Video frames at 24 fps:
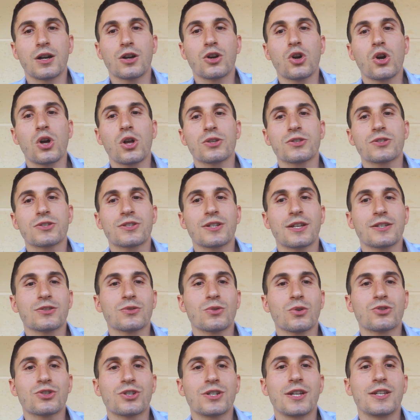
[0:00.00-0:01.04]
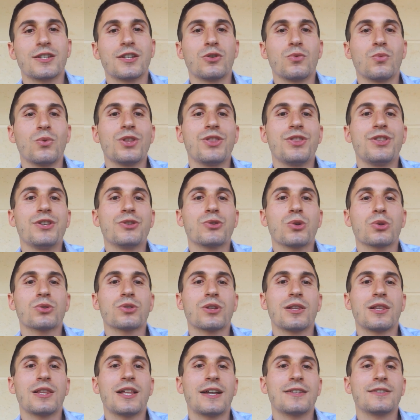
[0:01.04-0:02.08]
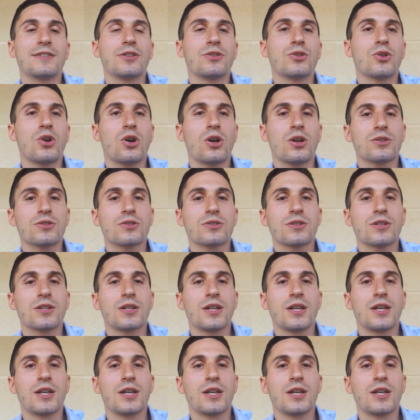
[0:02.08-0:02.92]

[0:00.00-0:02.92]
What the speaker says: costs associated with the total landed cost